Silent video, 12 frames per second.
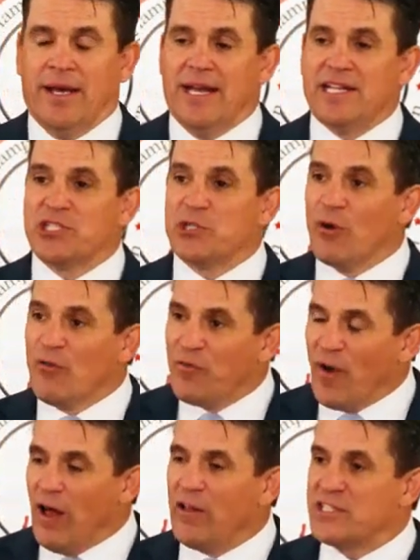And it's through a
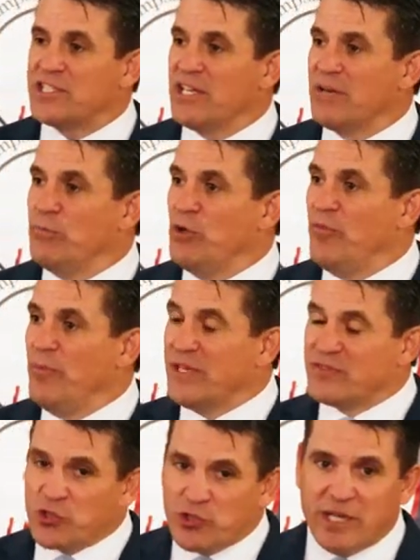volunteer
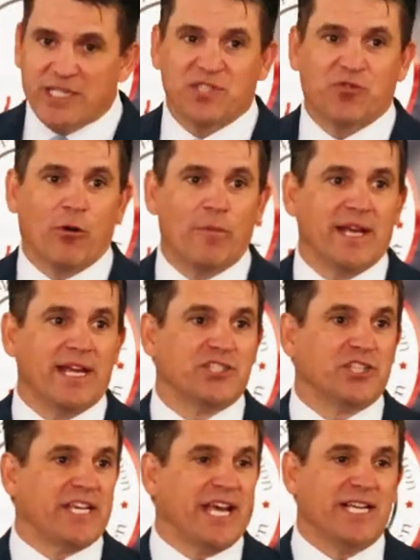movement of transforming
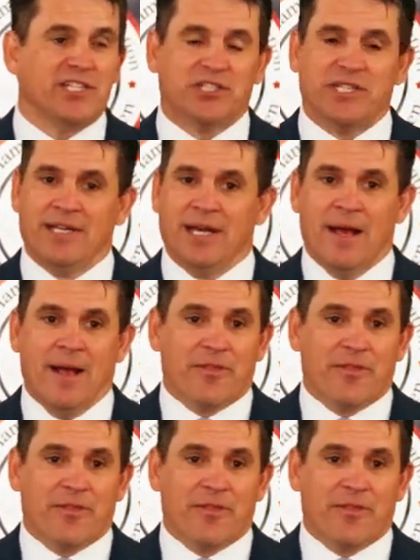education